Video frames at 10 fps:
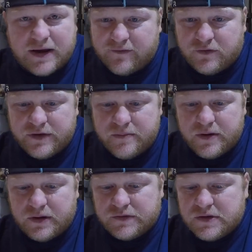I've only
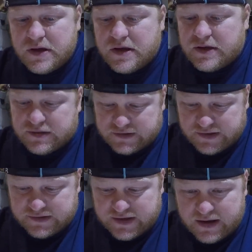built
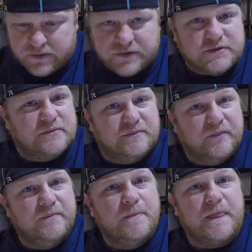6 cables
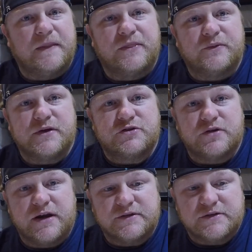and 3
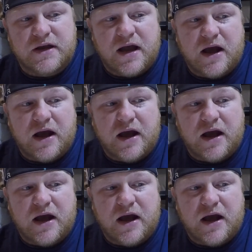strings.